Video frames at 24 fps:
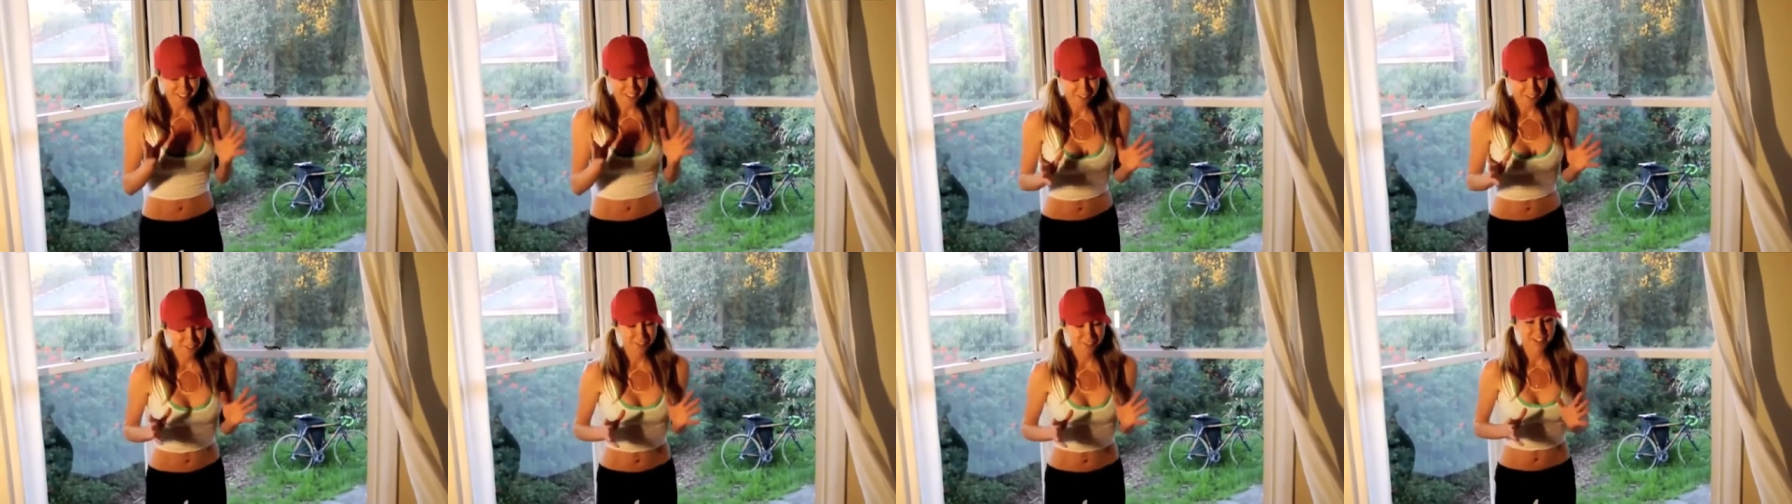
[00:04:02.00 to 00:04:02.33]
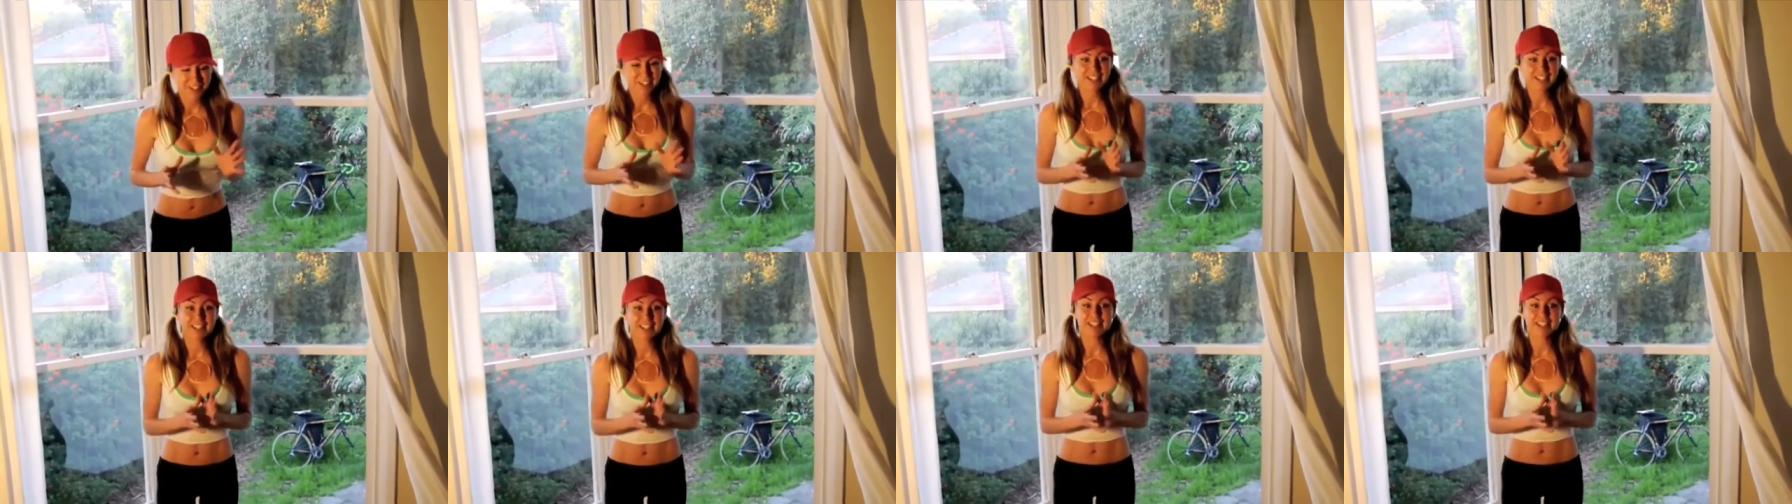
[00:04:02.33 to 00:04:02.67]

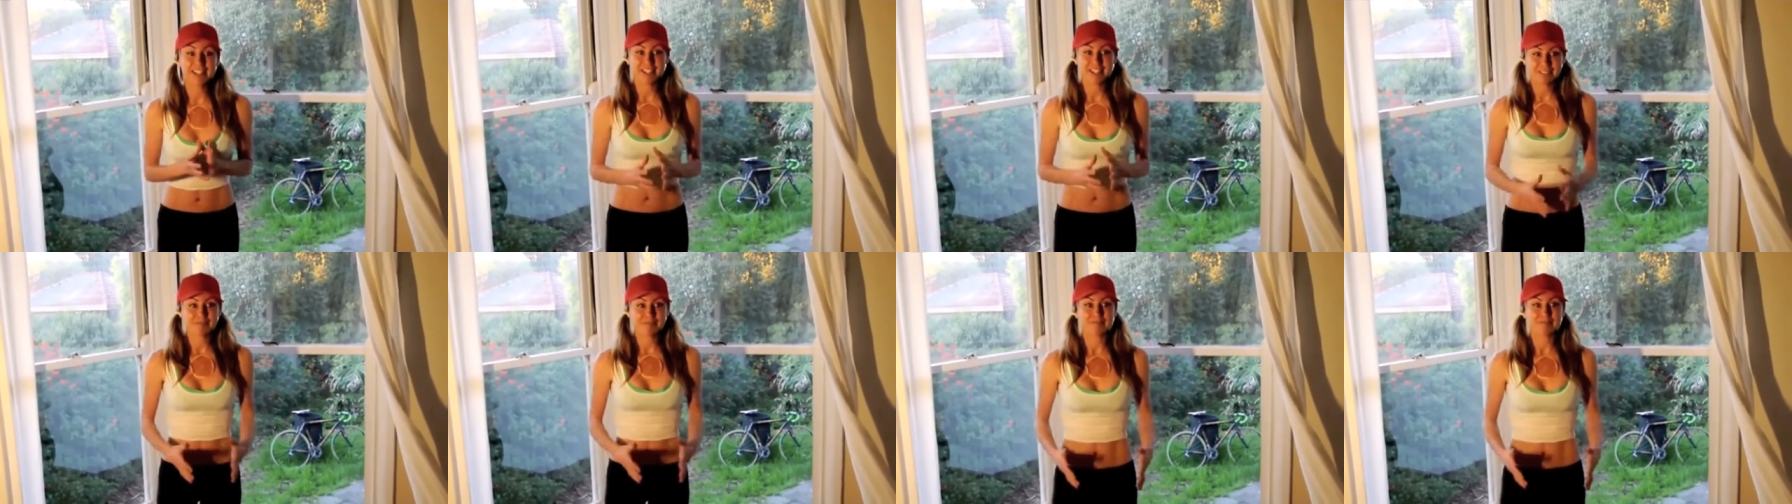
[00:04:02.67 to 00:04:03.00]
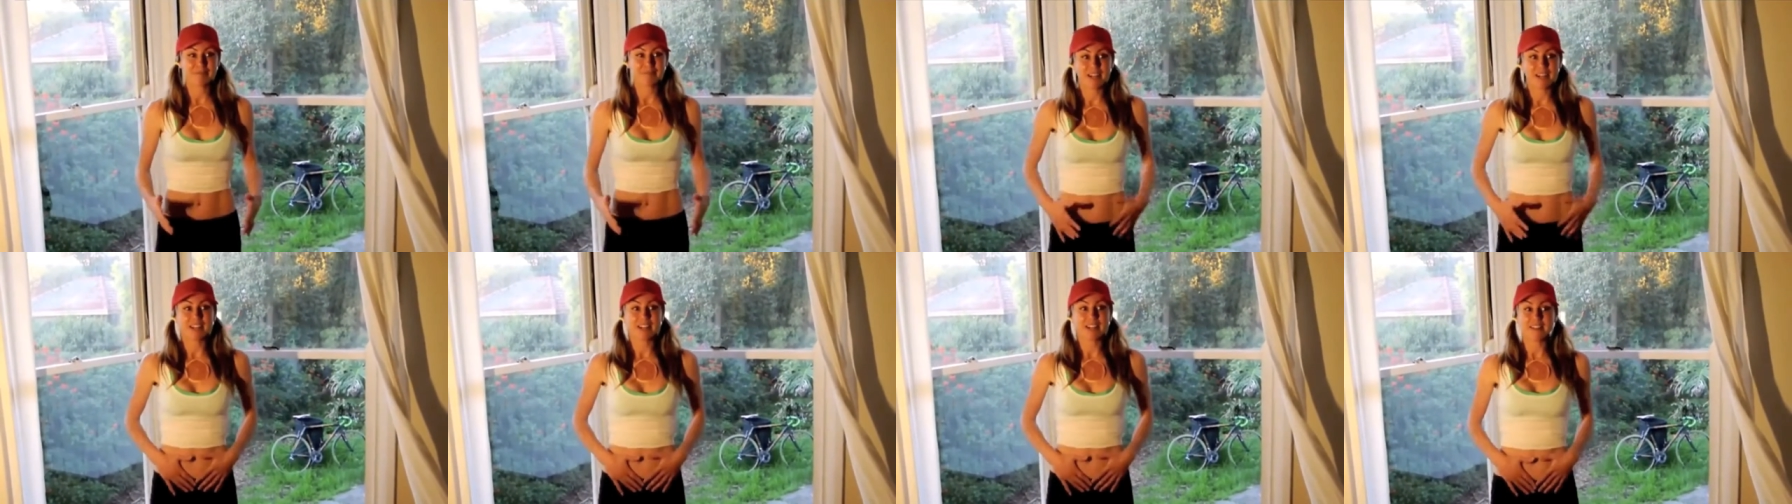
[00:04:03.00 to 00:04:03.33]
Really
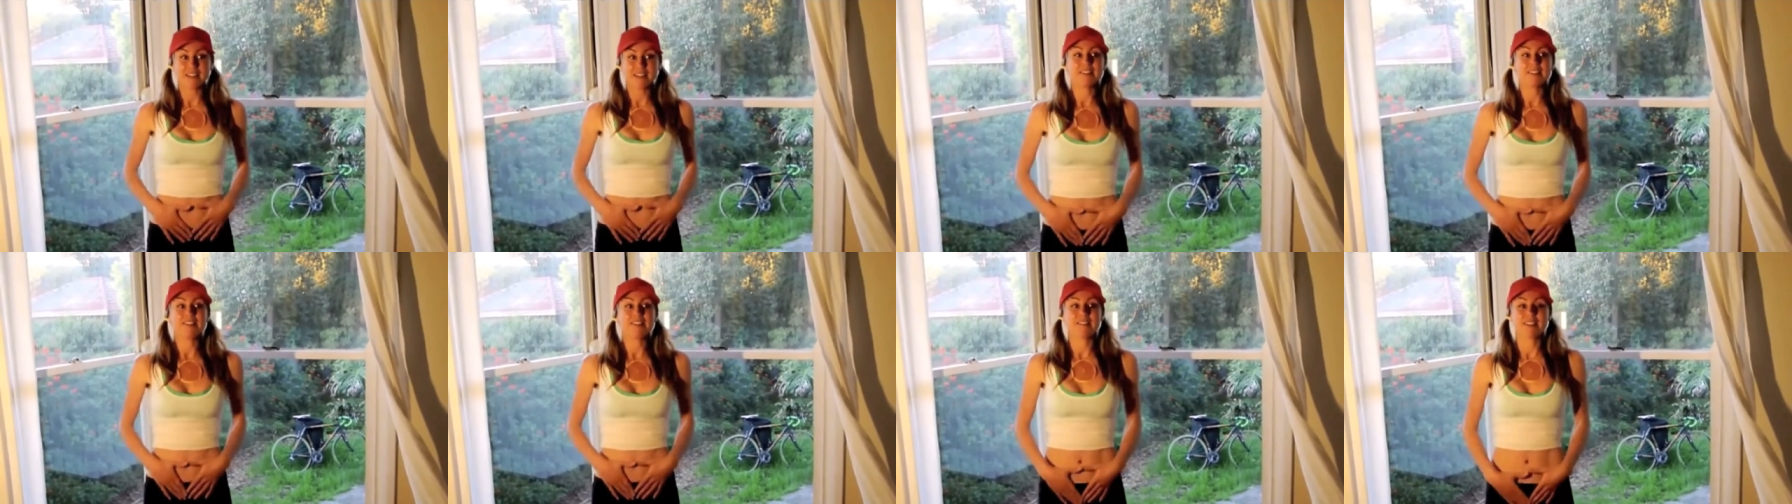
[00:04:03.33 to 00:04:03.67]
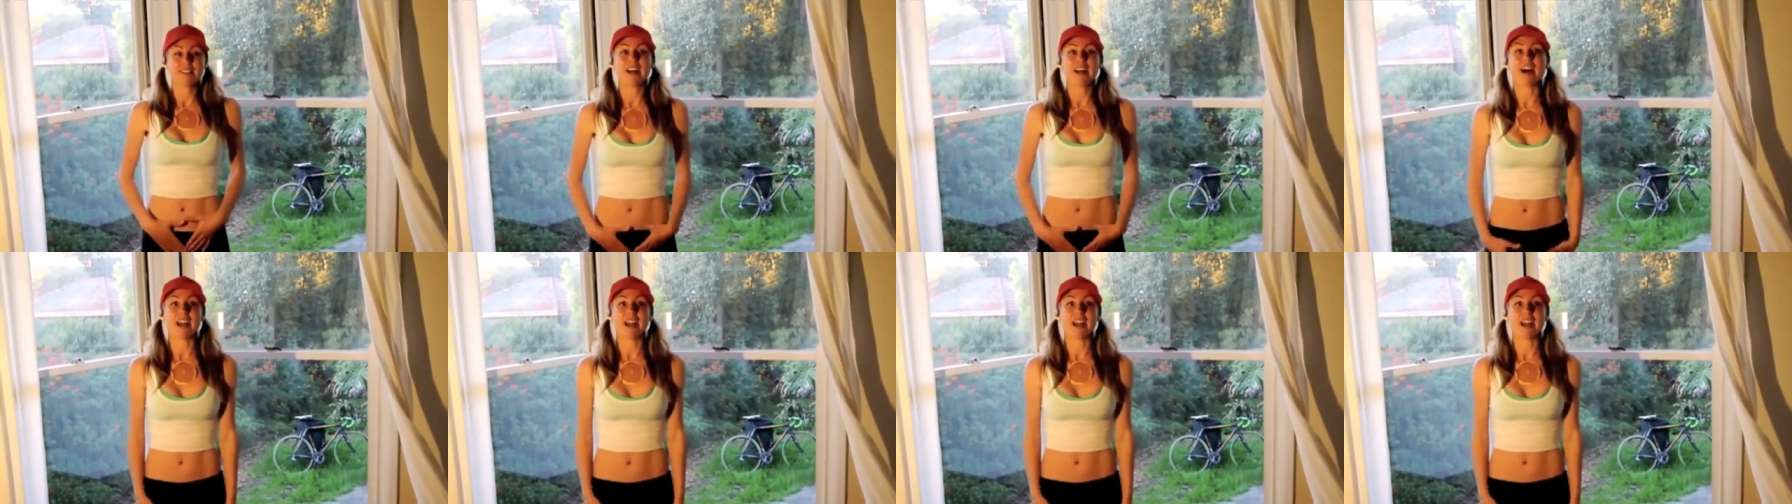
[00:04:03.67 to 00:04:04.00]
big
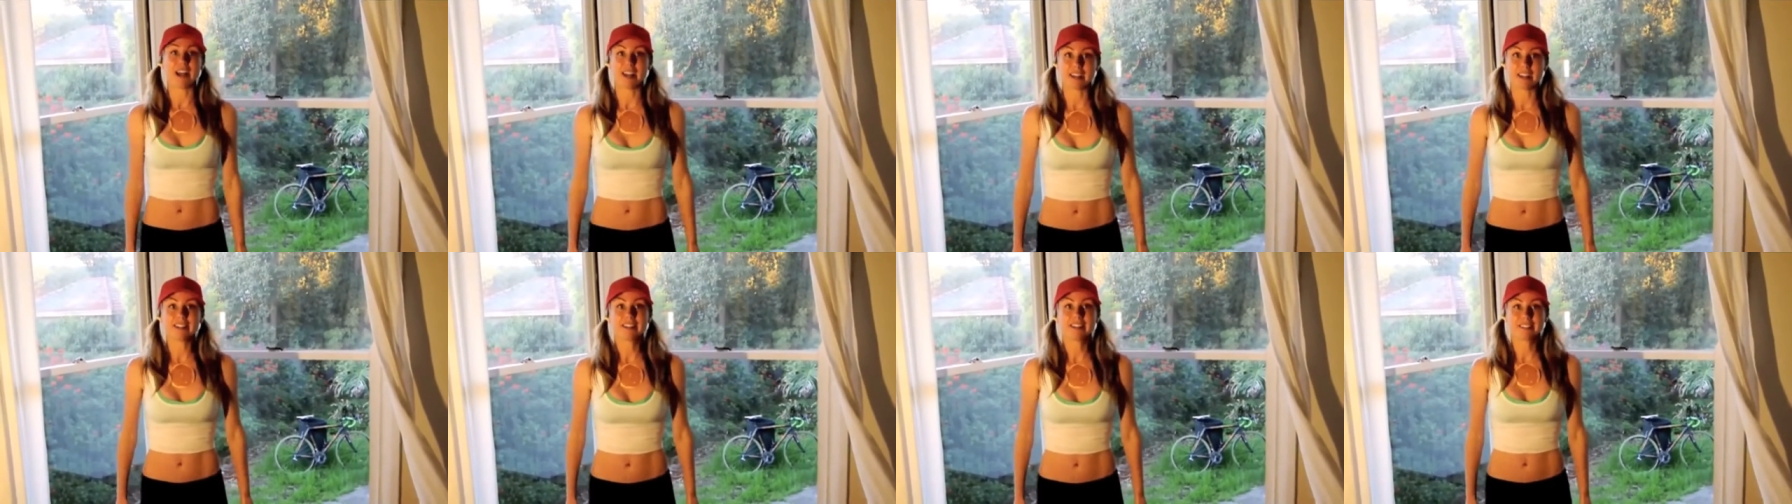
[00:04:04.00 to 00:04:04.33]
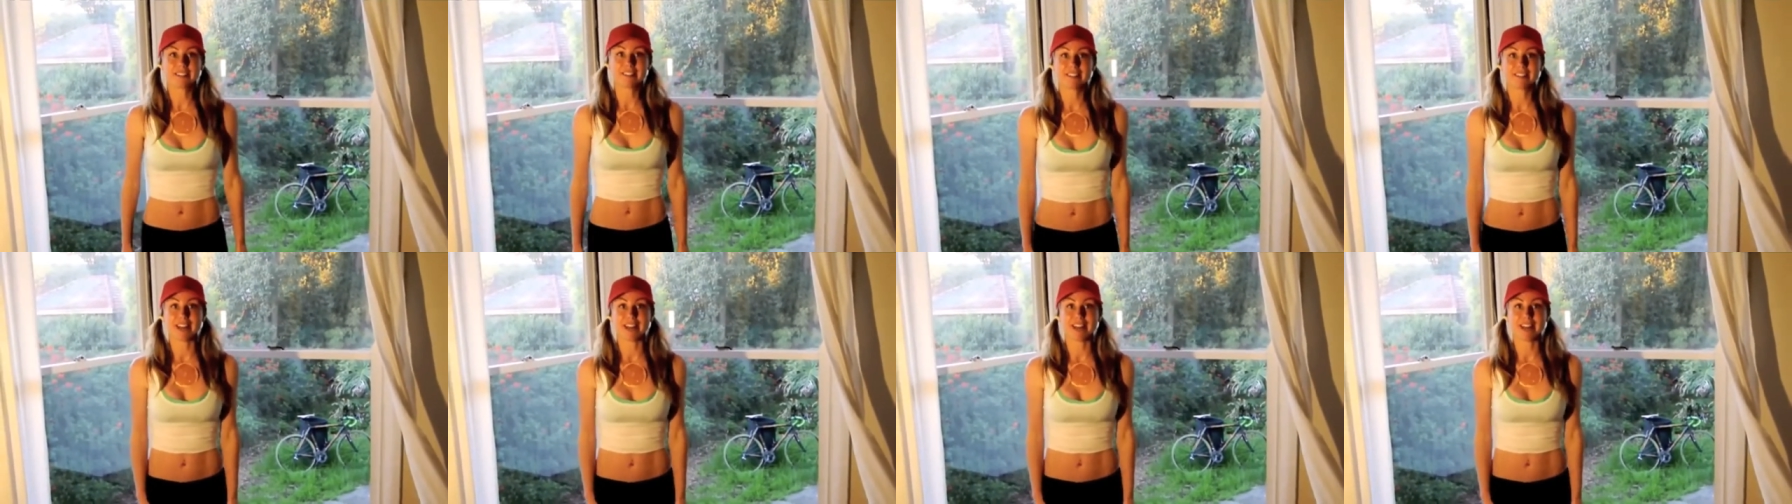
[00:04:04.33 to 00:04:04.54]
gut ache.